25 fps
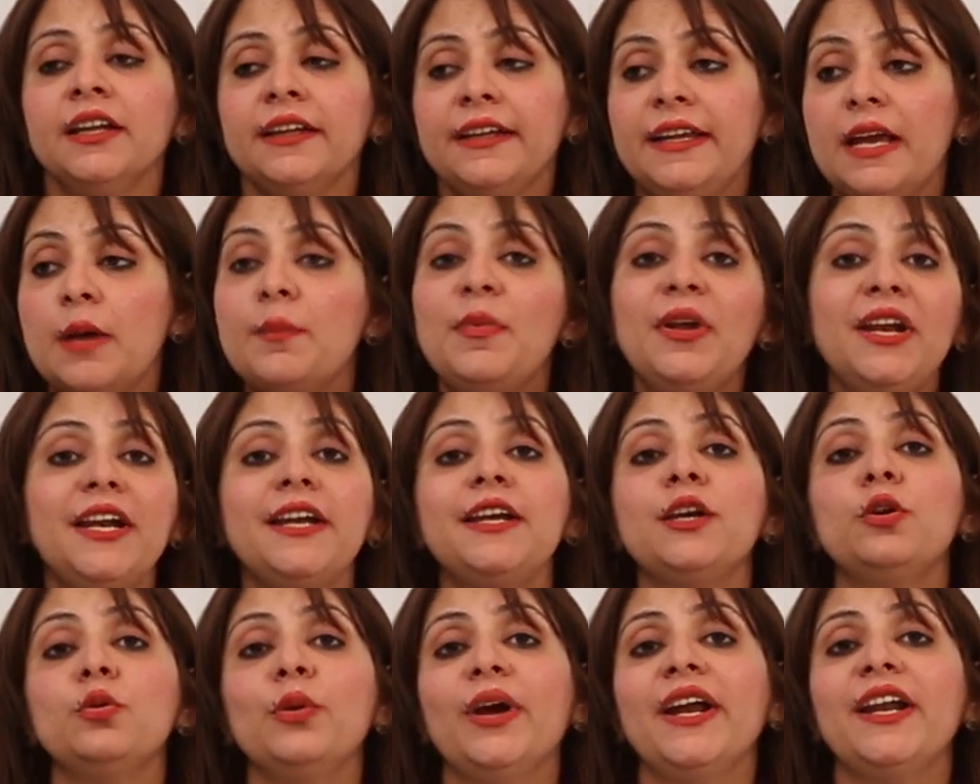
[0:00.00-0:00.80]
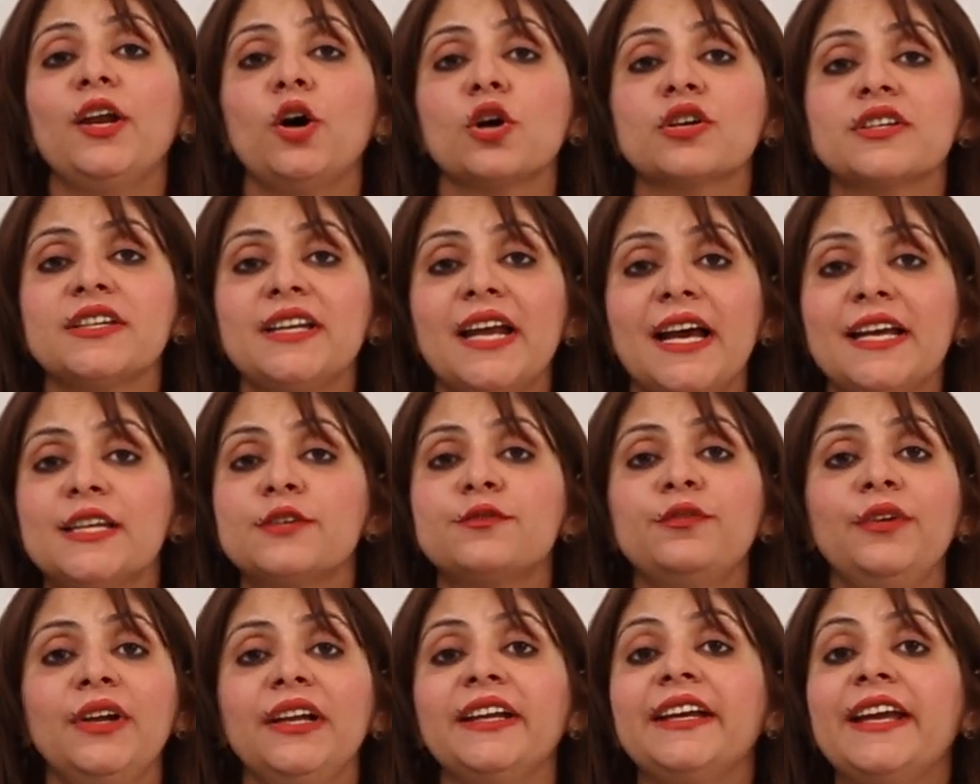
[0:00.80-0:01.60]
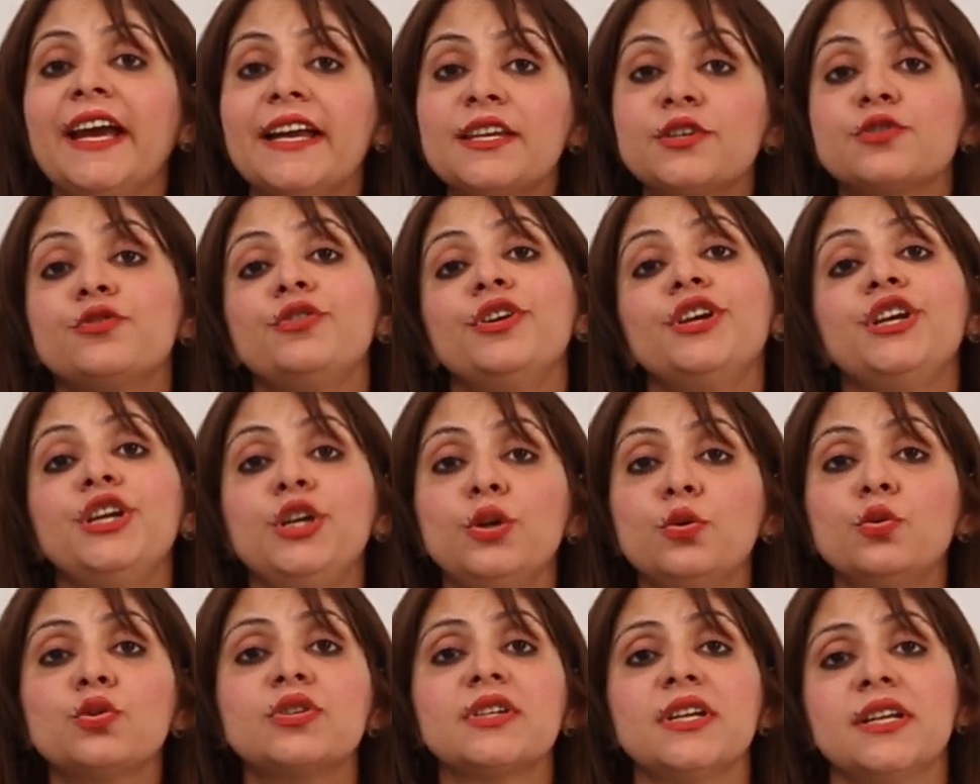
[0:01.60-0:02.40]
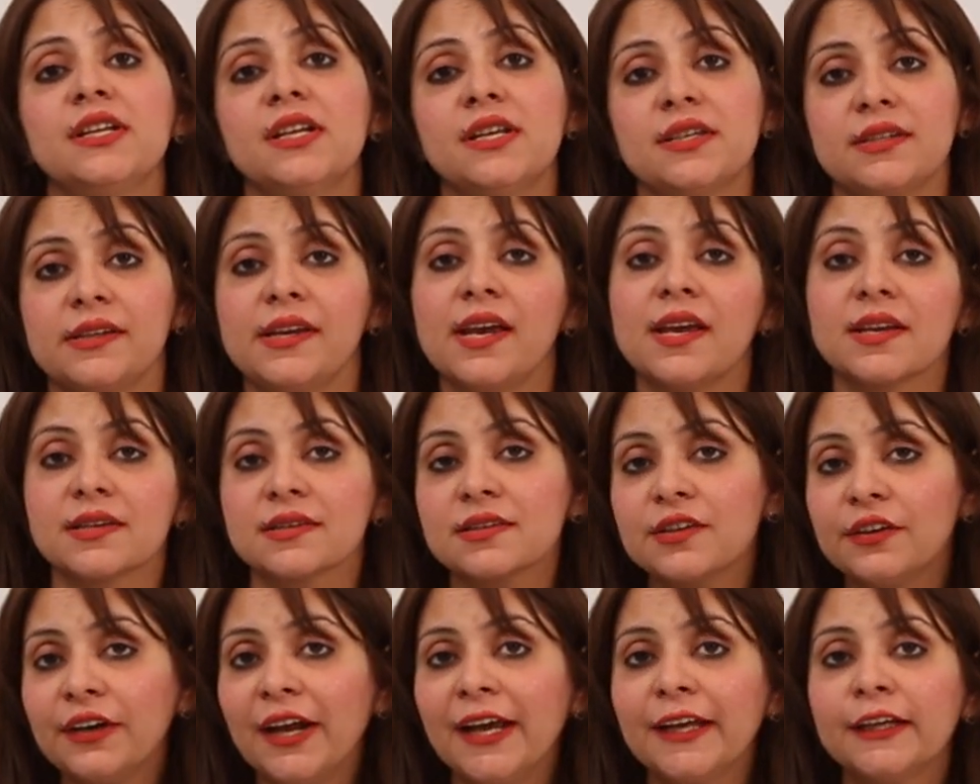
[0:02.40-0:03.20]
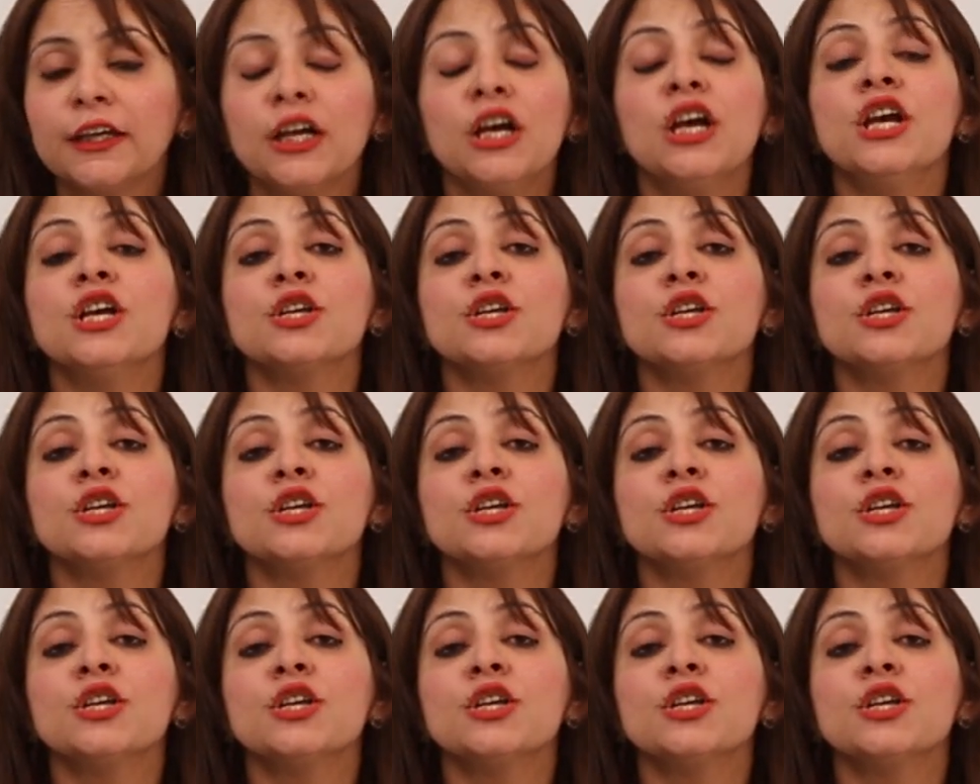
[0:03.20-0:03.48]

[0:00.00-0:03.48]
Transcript: ability to get oxidized will get reduced in this case. Right.